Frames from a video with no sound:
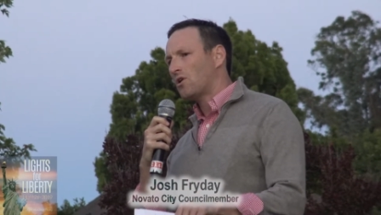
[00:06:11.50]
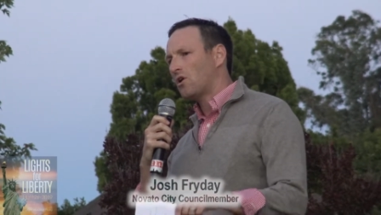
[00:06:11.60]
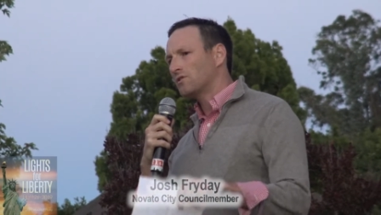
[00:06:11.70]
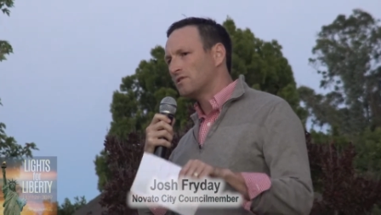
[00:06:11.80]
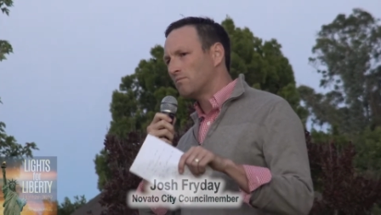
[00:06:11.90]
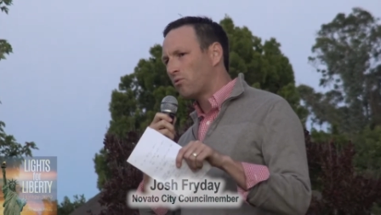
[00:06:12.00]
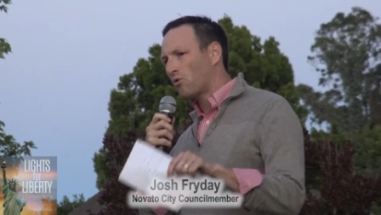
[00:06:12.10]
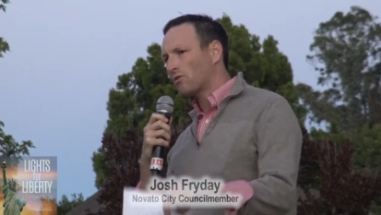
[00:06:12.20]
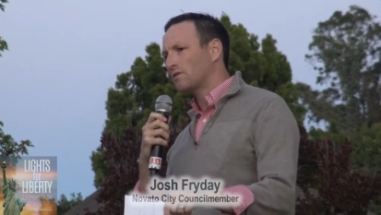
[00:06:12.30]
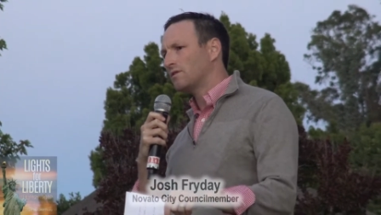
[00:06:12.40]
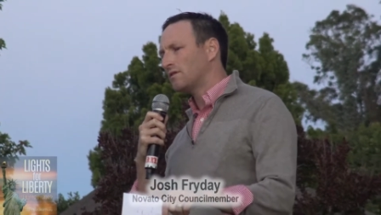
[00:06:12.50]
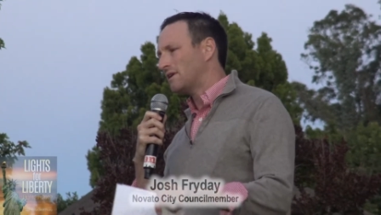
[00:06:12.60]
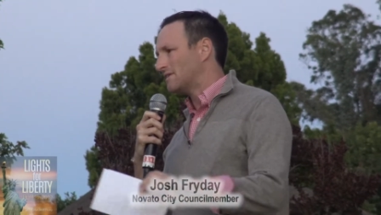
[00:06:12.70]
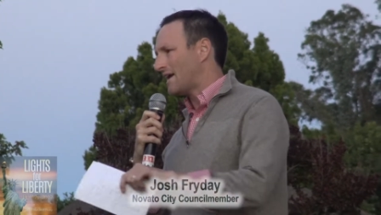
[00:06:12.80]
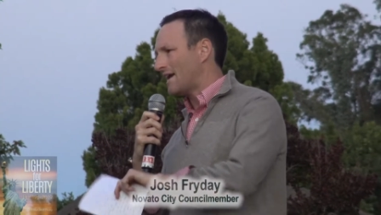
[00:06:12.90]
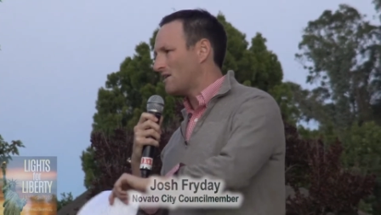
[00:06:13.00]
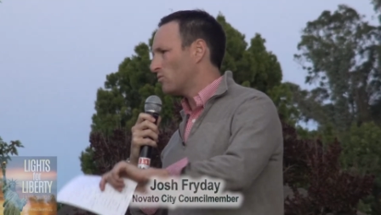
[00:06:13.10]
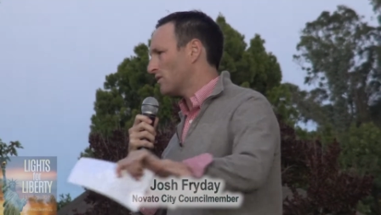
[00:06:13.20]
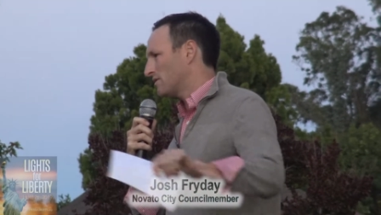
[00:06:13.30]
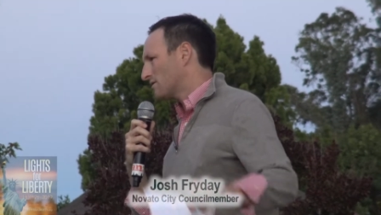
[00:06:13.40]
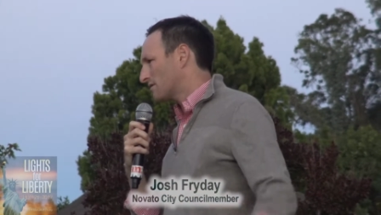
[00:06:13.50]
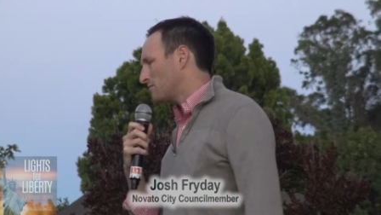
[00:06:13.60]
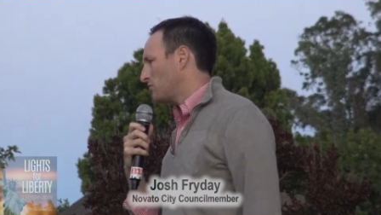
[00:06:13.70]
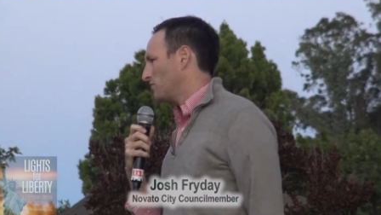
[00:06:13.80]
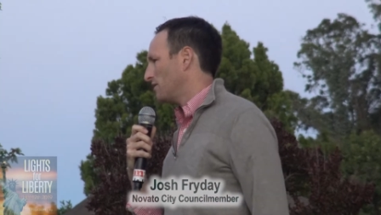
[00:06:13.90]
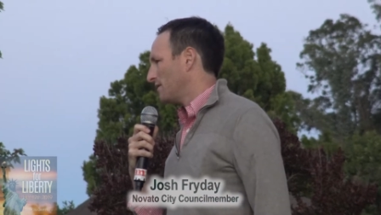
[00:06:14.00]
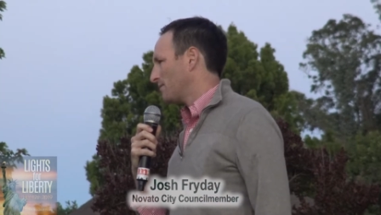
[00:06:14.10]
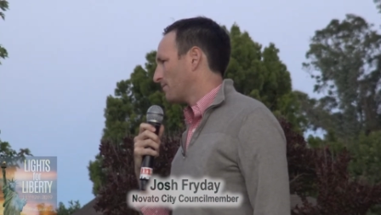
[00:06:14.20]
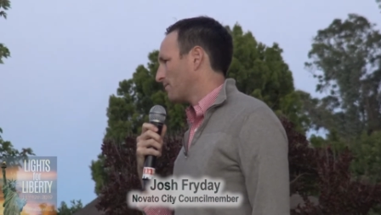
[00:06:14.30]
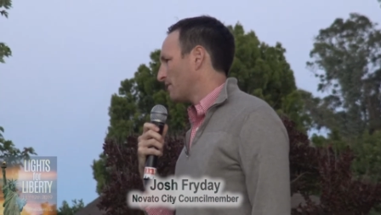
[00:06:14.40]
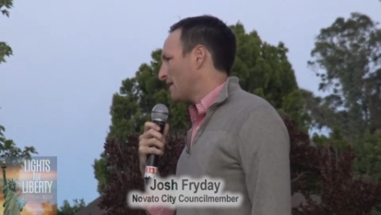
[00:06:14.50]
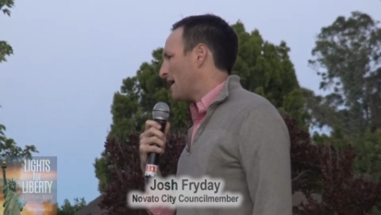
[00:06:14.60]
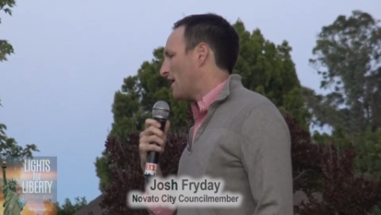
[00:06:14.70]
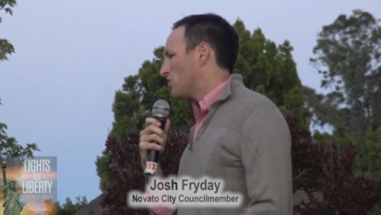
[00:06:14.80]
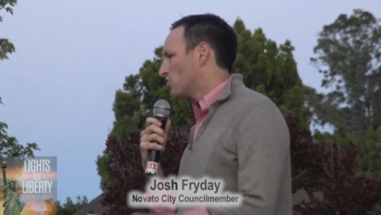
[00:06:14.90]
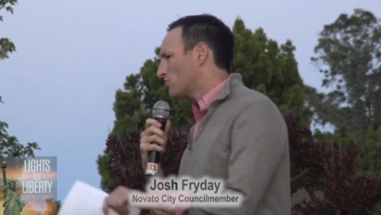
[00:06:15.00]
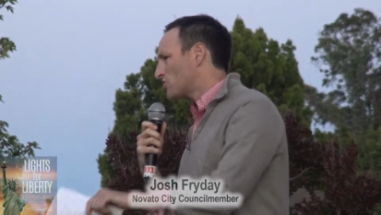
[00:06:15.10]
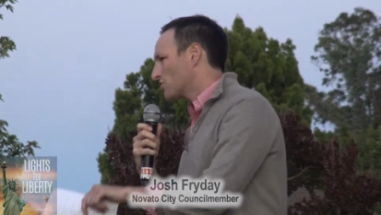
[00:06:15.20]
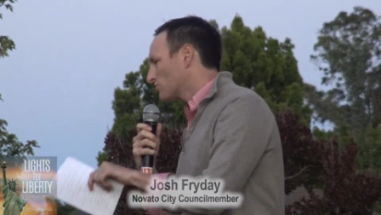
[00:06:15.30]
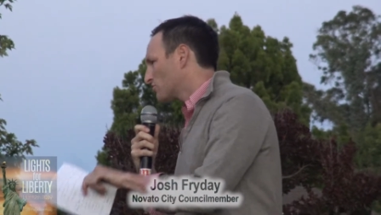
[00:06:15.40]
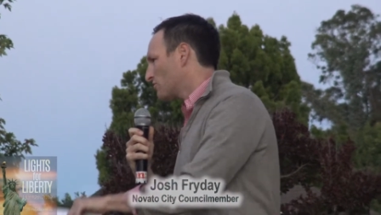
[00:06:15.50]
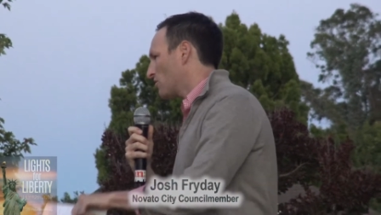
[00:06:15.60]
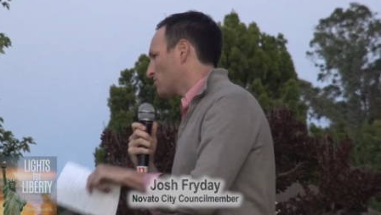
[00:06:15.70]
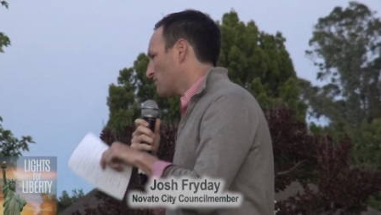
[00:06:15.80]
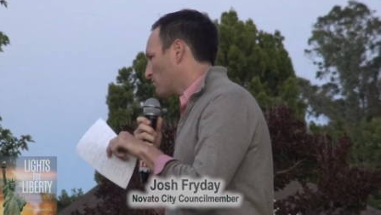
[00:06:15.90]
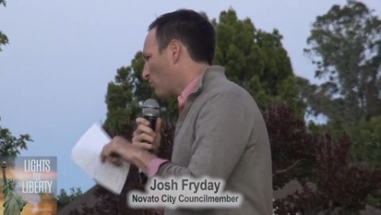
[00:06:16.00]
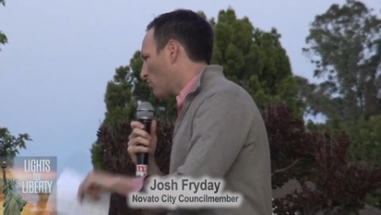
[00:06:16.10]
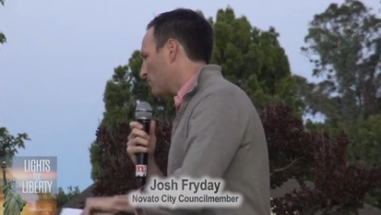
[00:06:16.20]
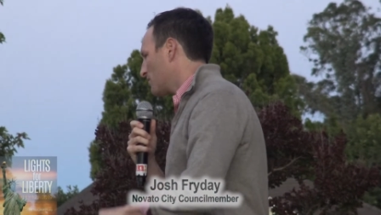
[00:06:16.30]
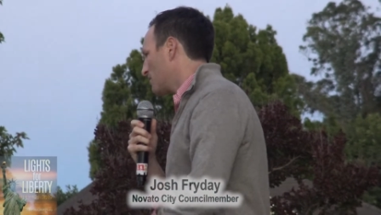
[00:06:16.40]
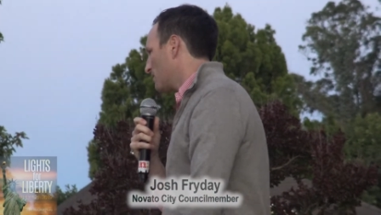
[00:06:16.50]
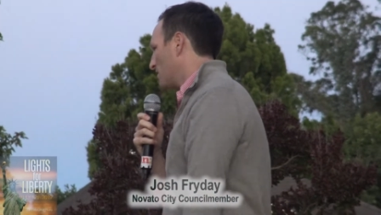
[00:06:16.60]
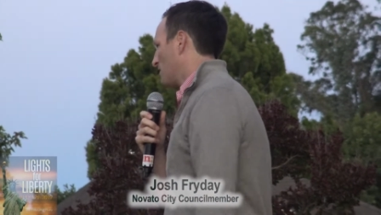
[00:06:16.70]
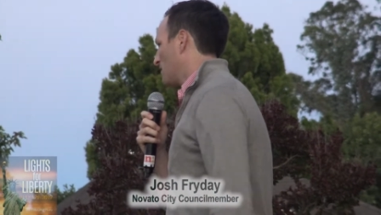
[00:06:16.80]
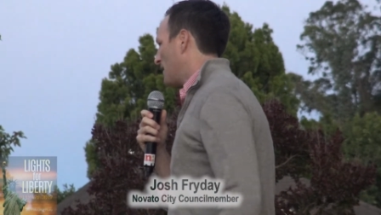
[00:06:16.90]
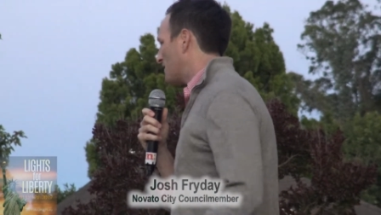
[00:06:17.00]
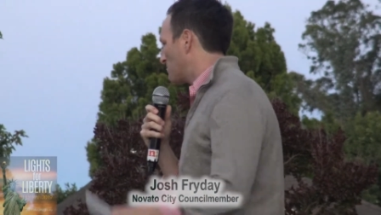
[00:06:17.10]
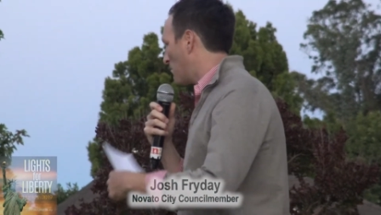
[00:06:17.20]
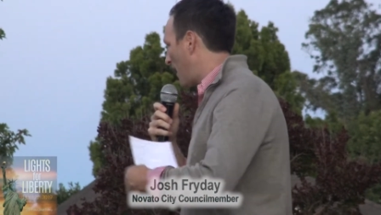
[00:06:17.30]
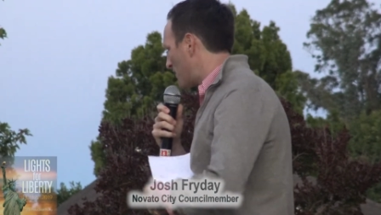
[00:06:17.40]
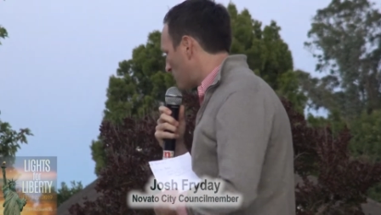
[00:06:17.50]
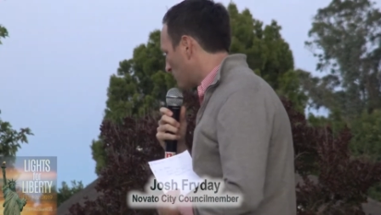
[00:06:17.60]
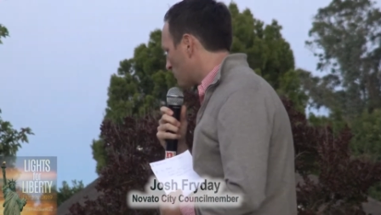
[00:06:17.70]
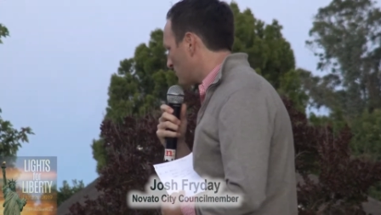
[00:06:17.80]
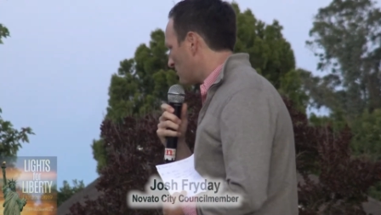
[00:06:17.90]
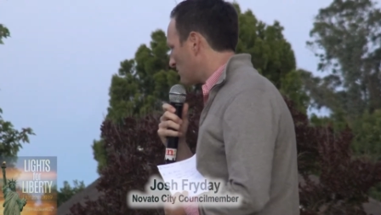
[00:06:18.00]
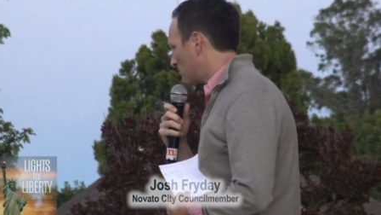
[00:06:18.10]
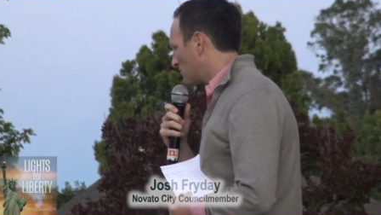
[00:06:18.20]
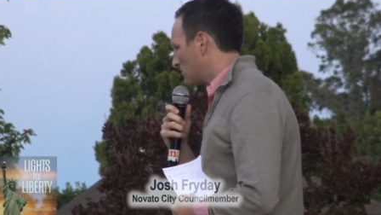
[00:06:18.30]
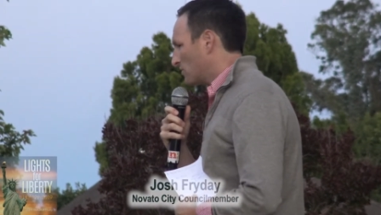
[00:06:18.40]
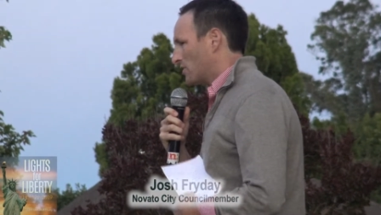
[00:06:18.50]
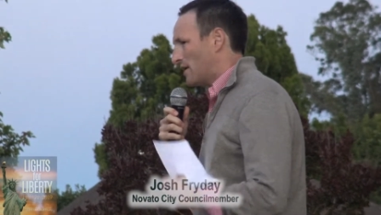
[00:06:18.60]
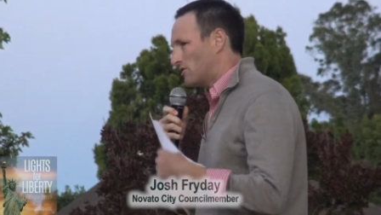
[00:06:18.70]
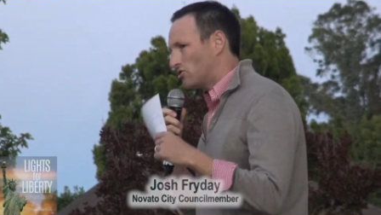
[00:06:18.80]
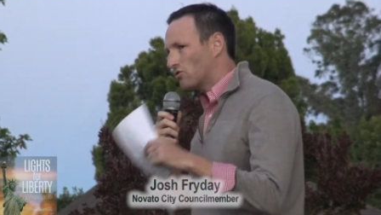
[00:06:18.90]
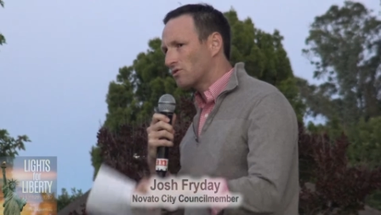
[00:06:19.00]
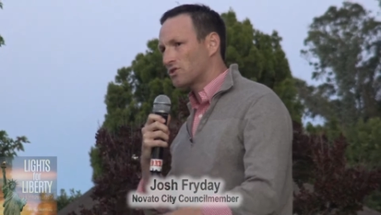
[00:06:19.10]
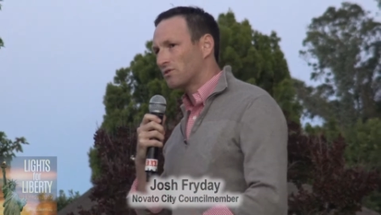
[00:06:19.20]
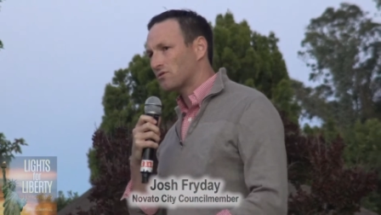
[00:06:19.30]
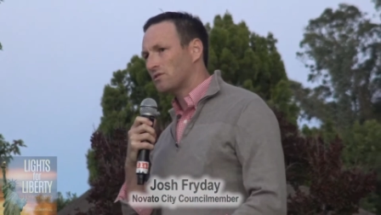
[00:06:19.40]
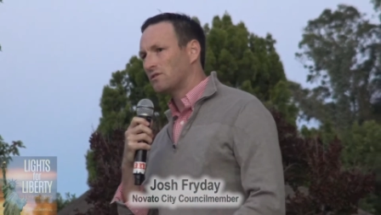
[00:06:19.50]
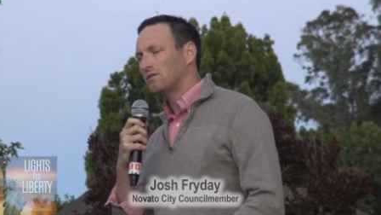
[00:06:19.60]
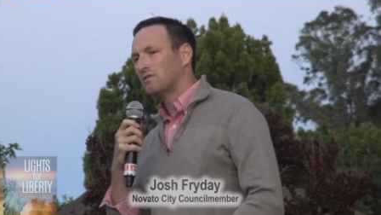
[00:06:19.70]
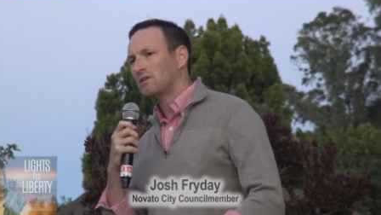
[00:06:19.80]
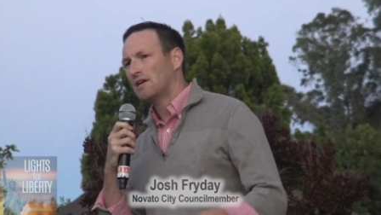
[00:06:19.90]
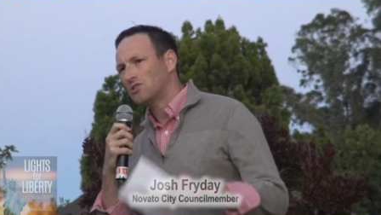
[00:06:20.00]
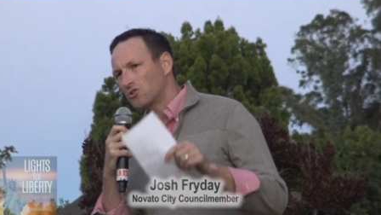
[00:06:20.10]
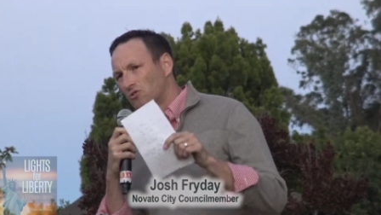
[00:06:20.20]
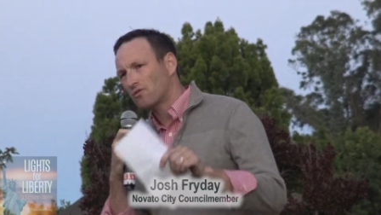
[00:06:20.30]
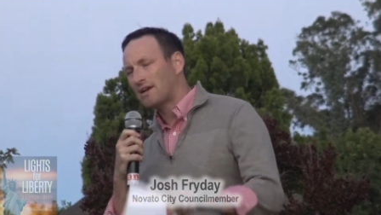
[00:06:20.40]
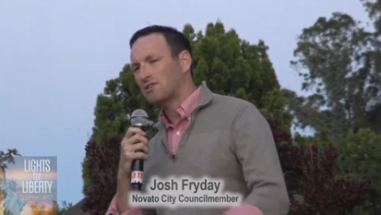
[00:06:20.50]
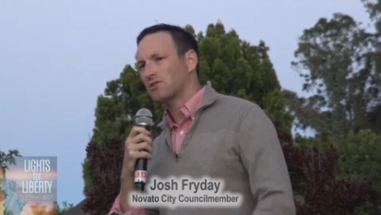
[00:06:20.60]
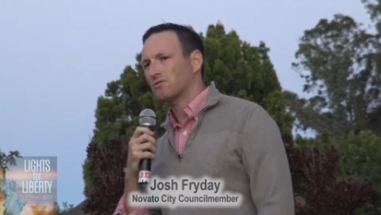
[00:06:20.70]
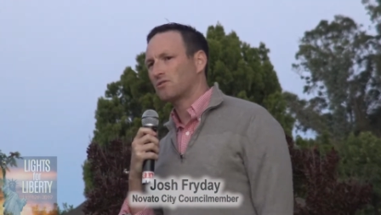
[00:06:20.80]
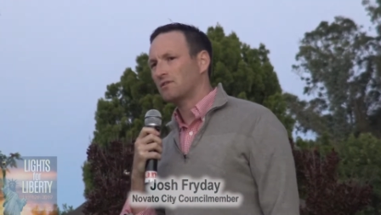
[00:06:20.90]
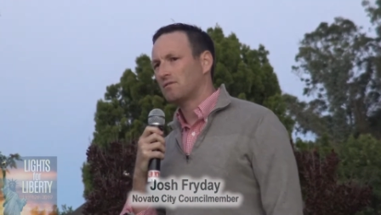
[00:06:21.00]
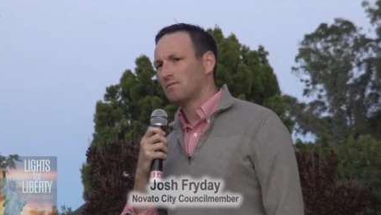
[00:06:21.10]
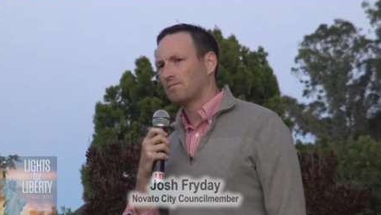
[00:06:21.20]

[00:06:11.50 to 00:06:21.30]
are as important as anyone in this community. And your children are as important as my children, as your children, as your grandchildren.